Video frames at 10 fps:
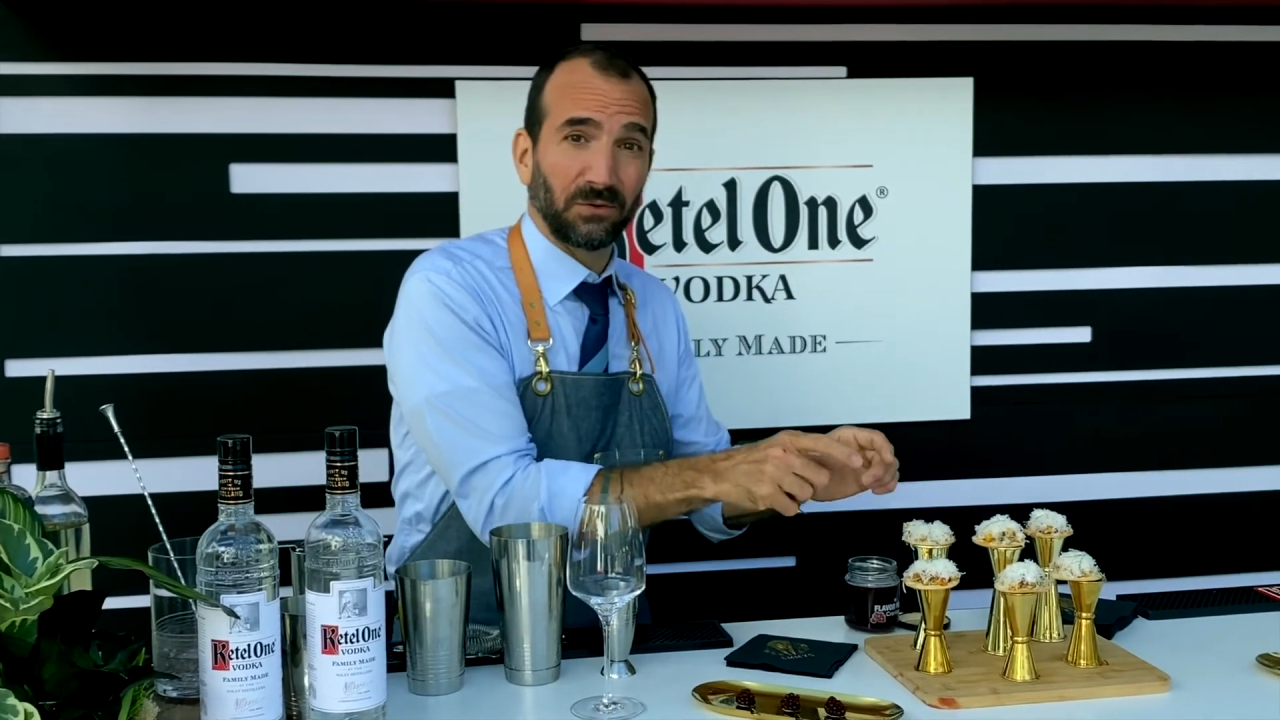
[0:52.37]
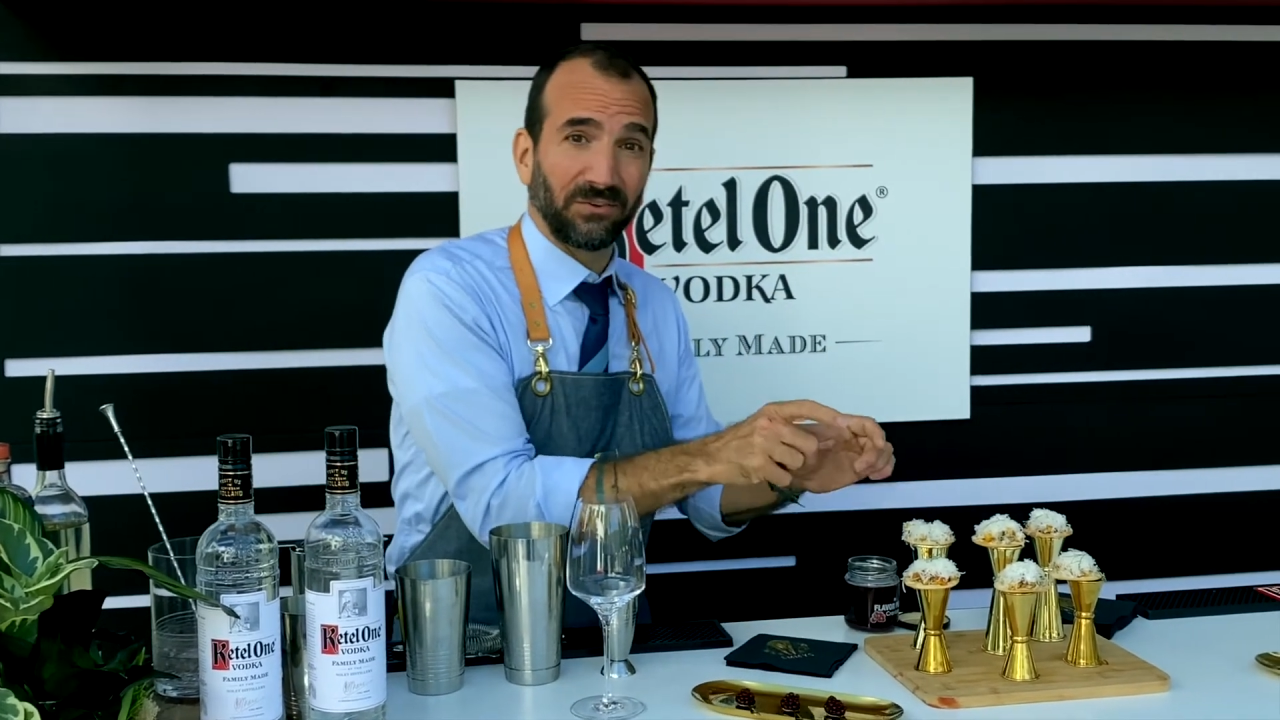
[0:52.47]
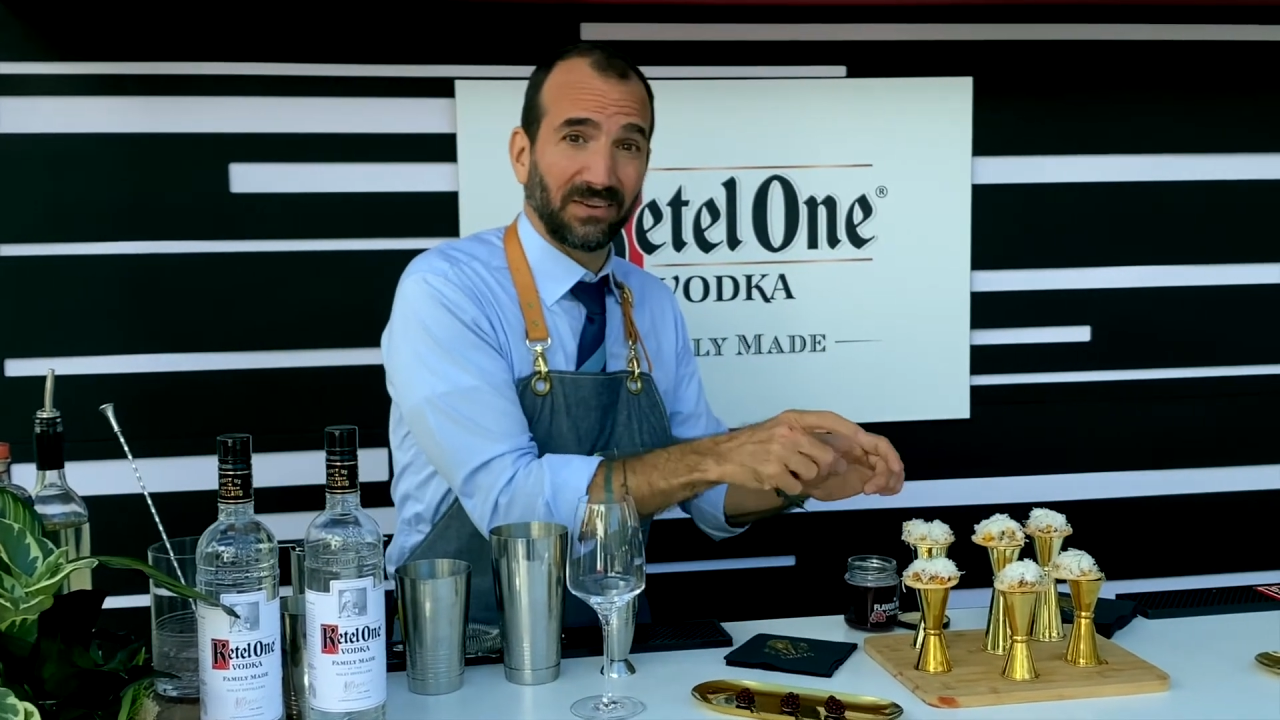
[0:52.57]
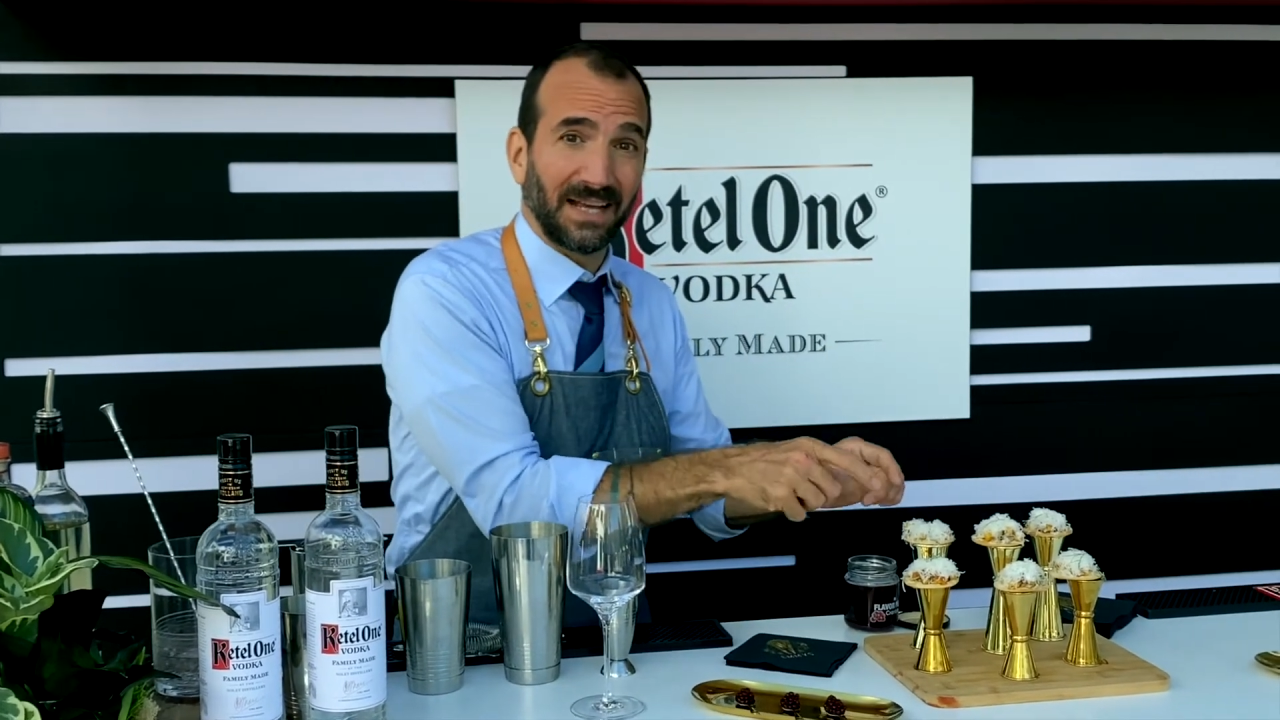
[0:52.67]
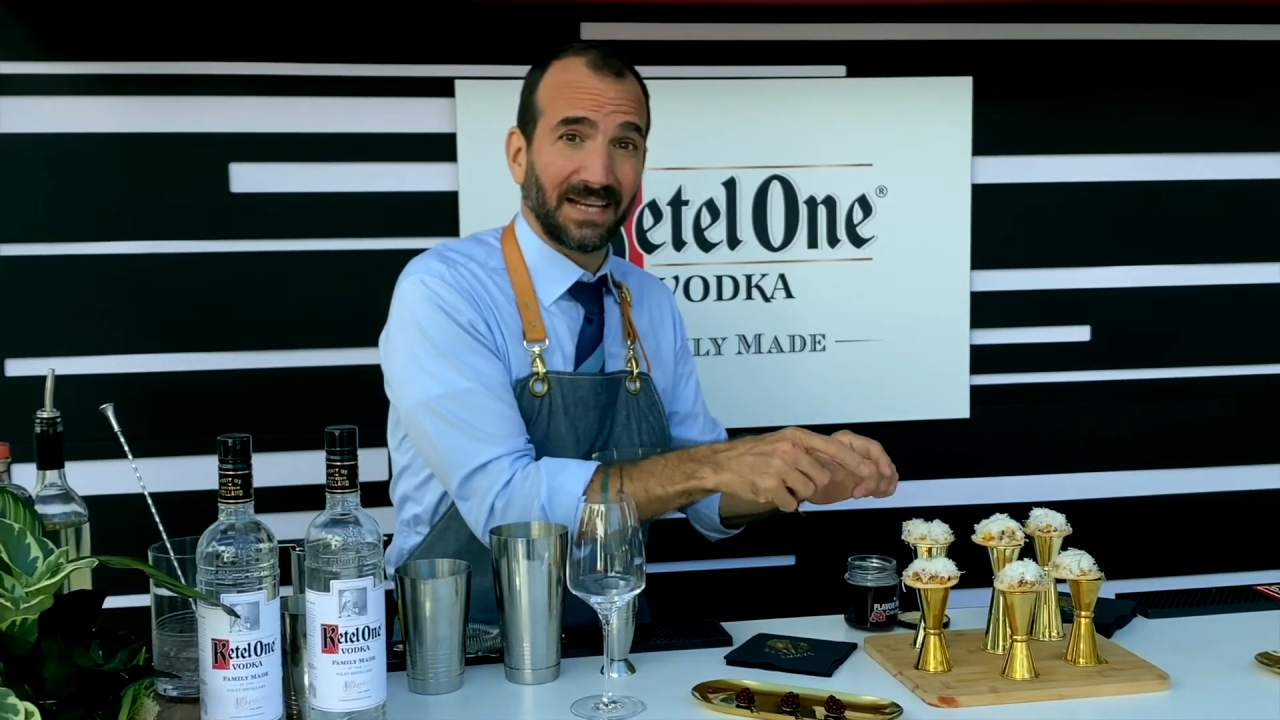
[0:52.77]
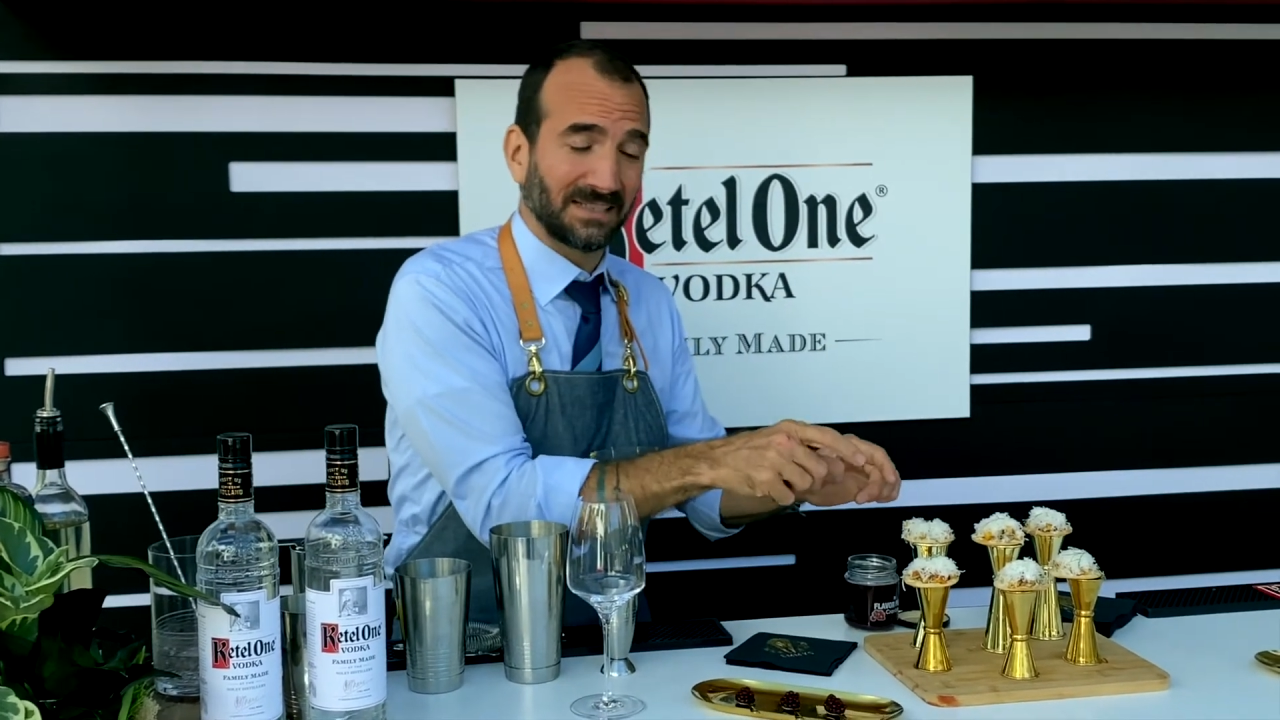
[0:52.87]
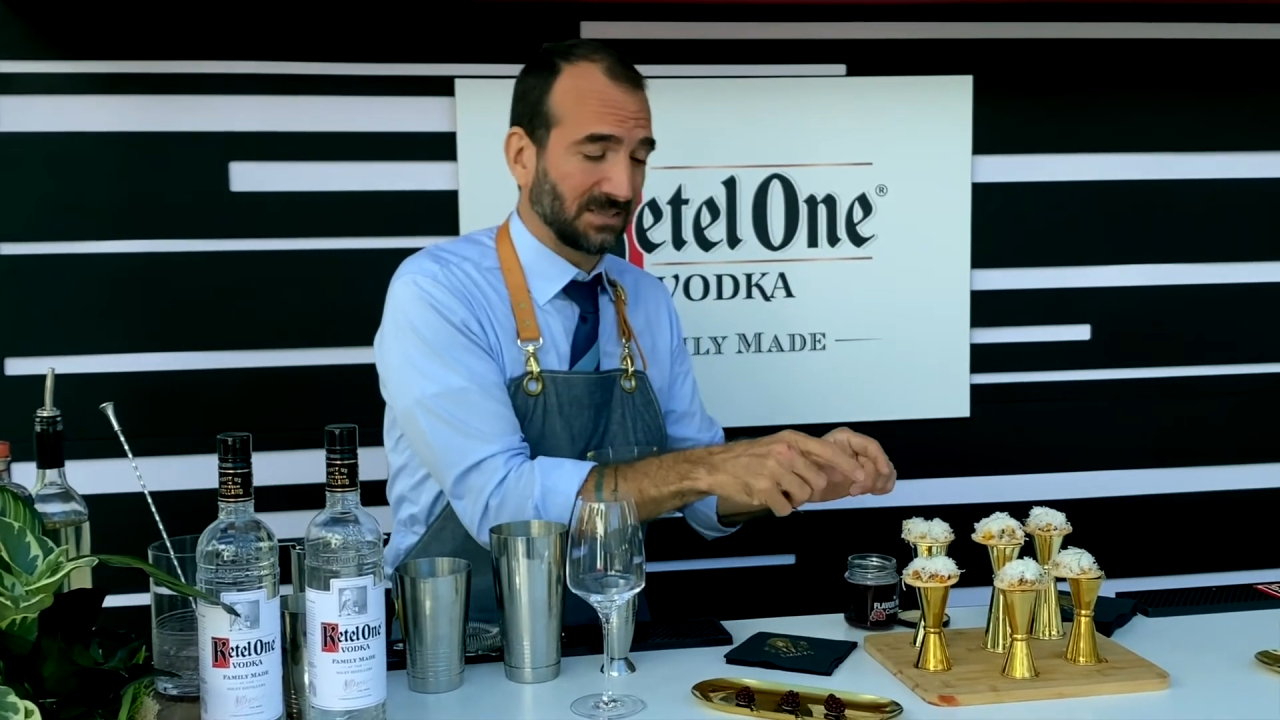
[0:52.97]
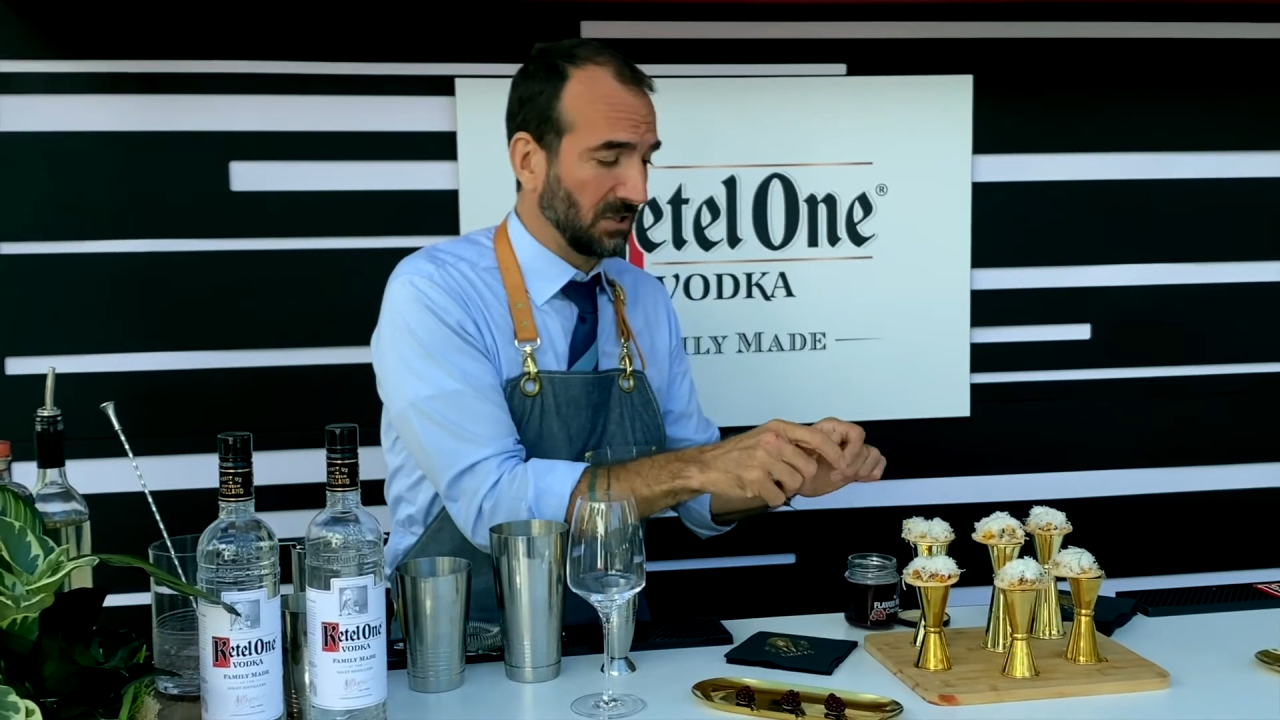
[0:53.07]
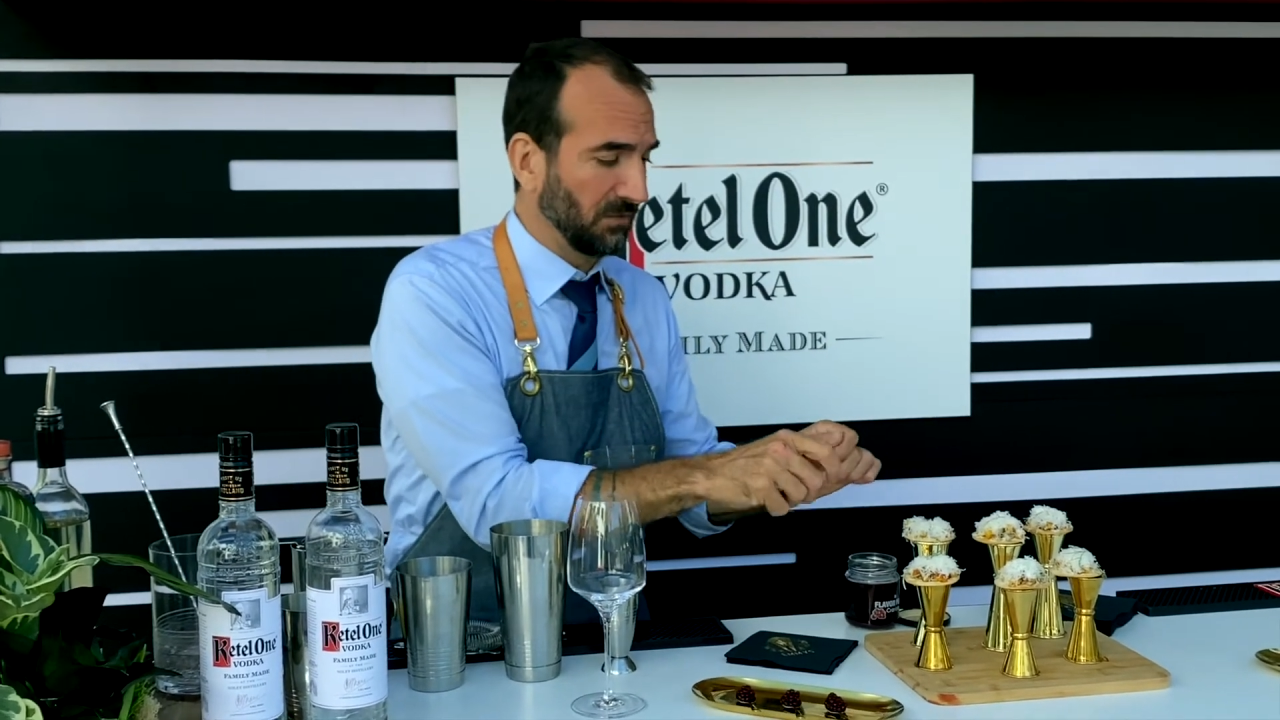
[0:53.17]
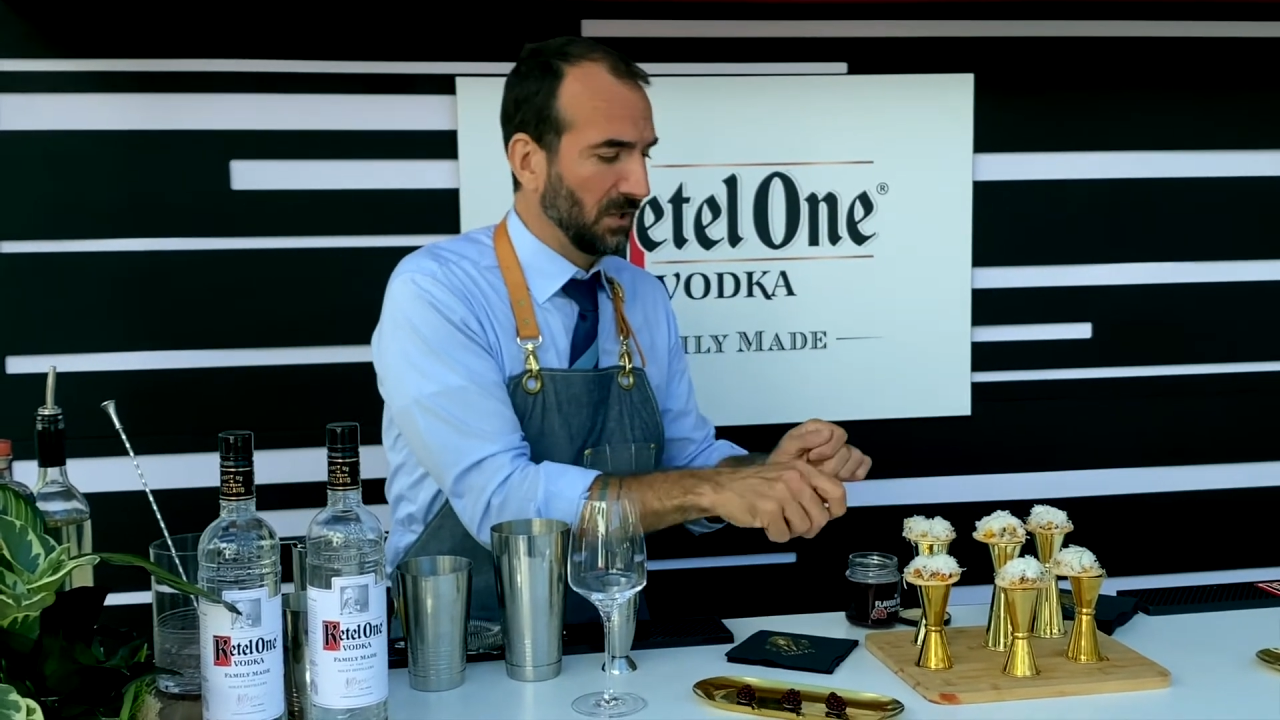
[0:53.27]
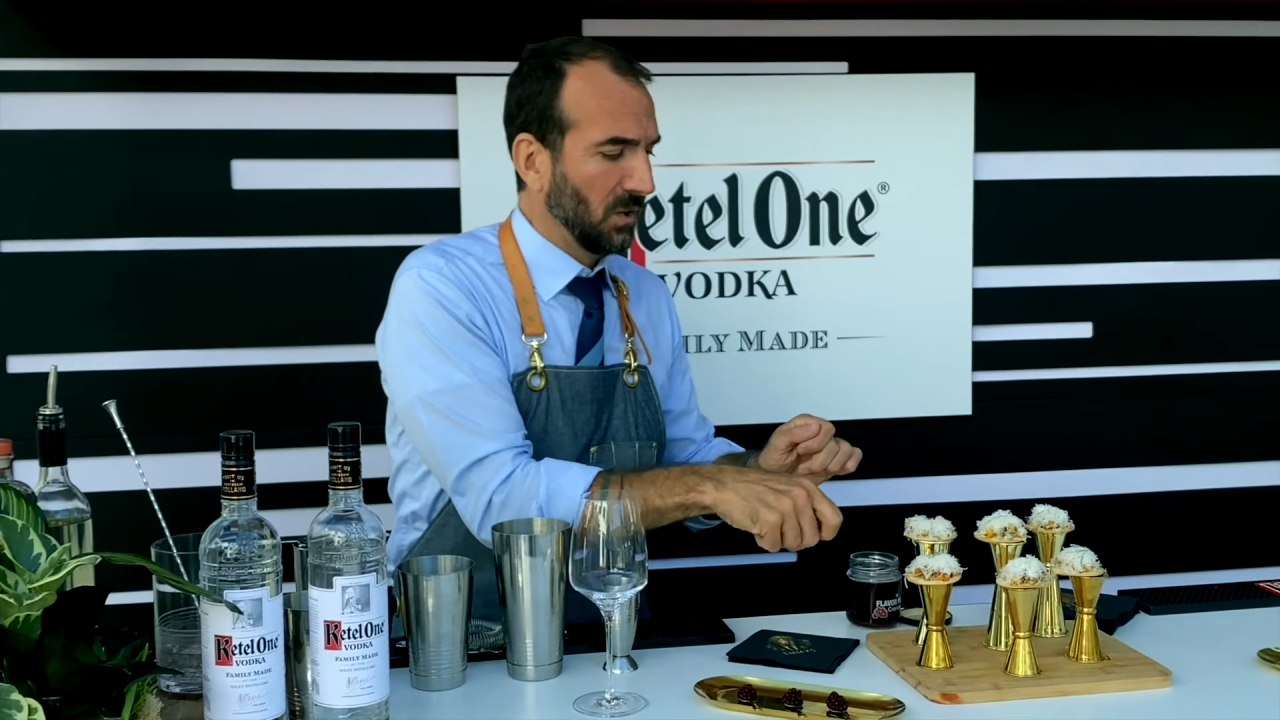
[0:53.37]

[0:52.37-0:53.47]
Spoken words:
side serve,